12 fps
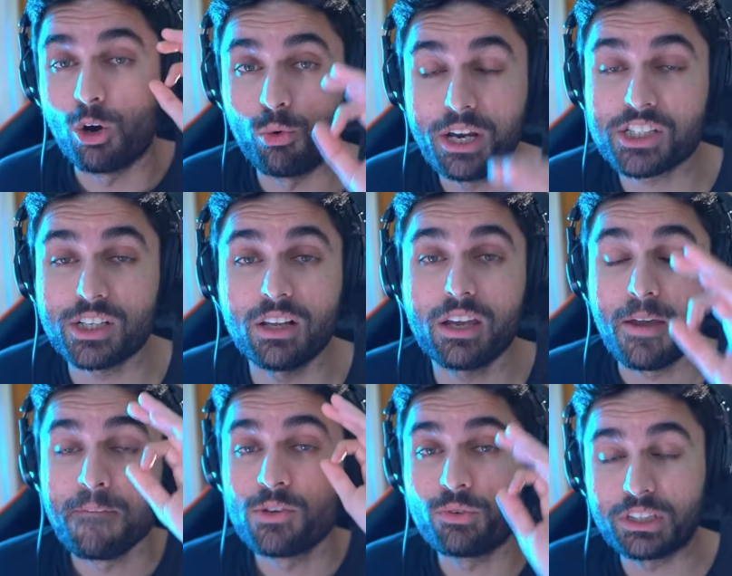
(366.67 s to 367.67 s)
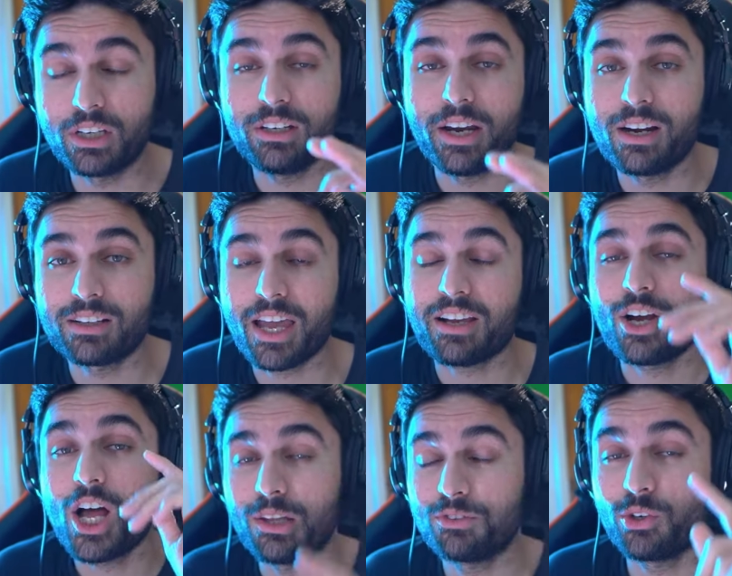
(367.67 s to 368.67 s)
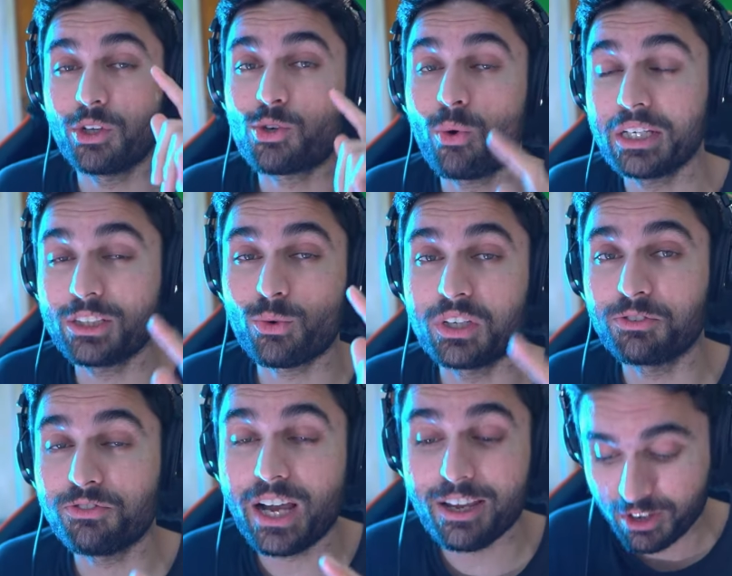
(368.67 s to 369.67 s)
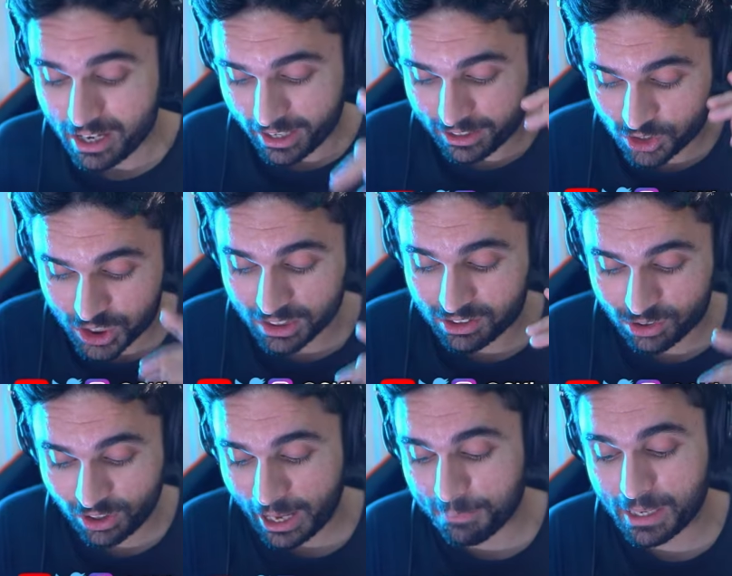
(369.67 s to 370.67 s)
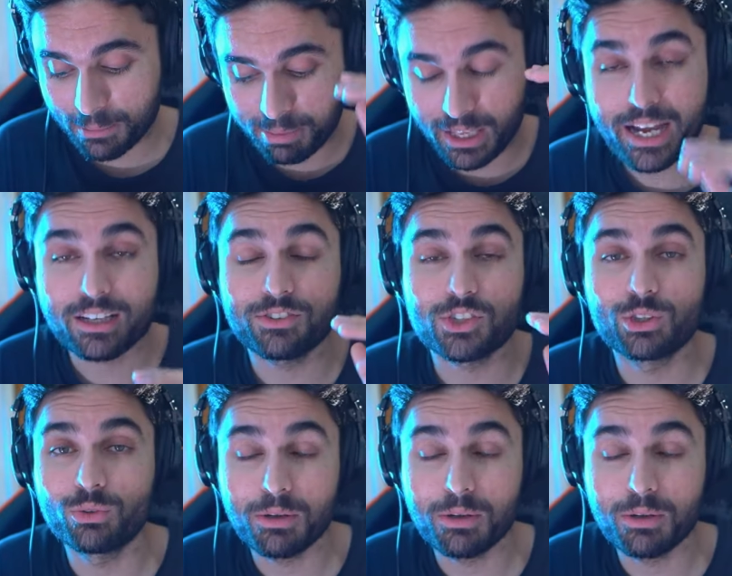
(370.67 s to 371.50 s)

Originally, we did hear that Call of Duty 2025 is just gonna be Black Ops 2